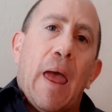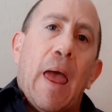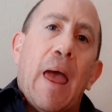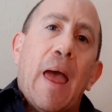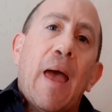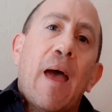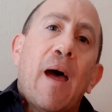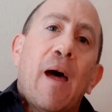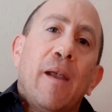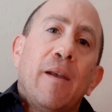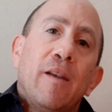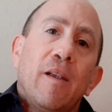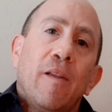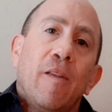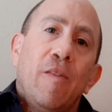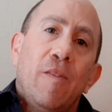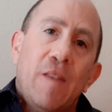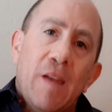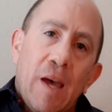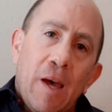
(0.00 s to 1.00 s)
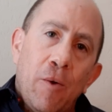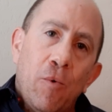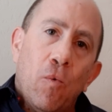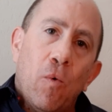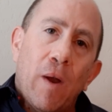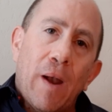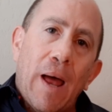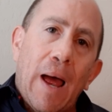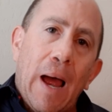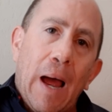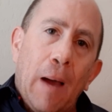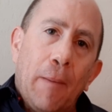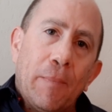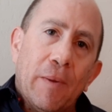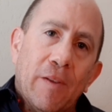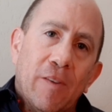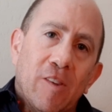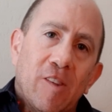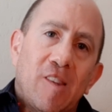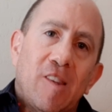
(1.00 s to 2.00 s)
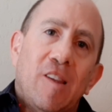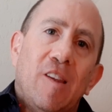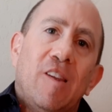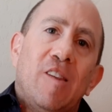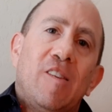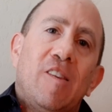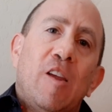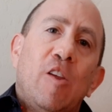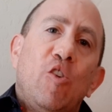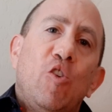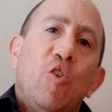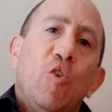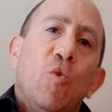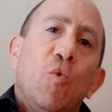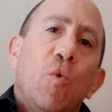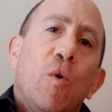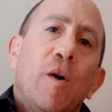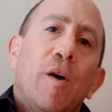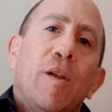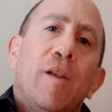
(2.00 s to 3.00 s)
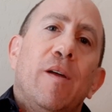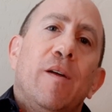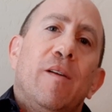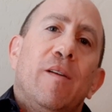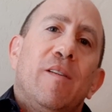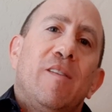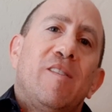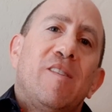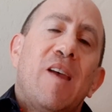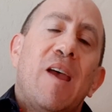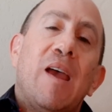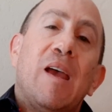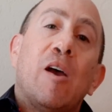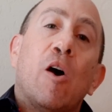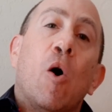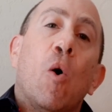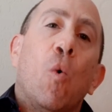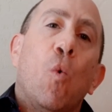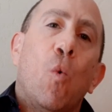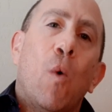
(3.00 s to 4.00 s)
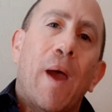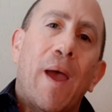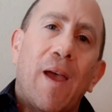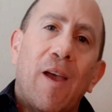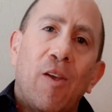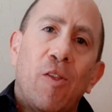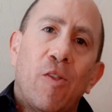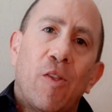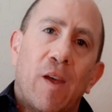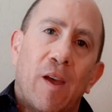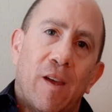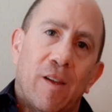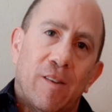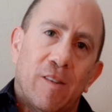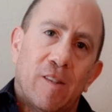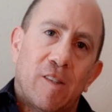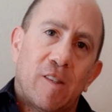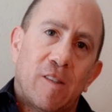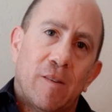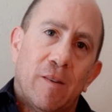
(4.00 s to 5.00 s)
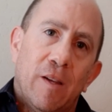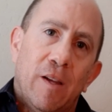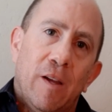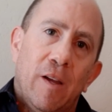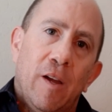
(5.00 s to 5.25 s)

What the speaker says: And then what happens is that you would take away things.